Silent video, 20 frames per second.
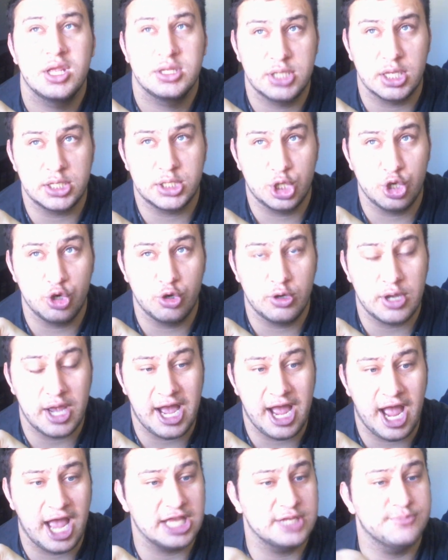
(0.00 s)
the two
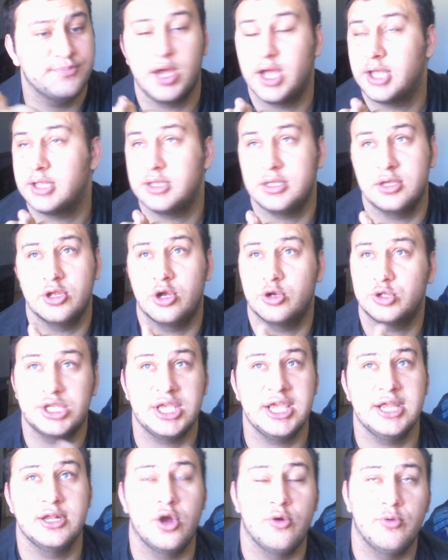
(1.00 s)
guys, but, you know,
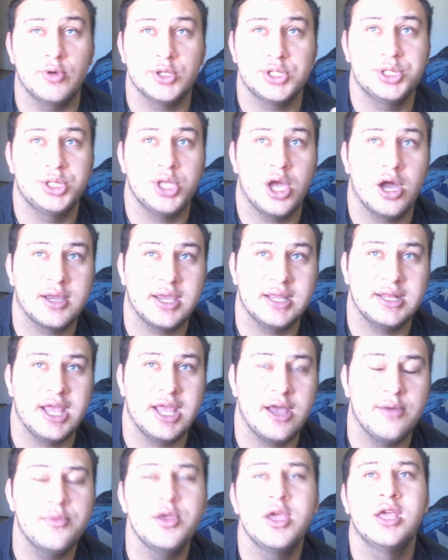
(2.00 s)
Tito was ducking
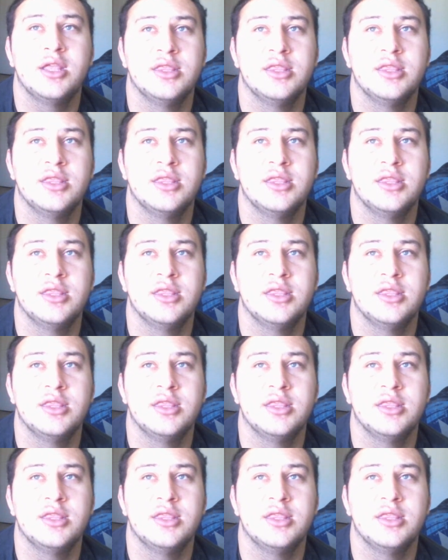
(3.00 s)
him.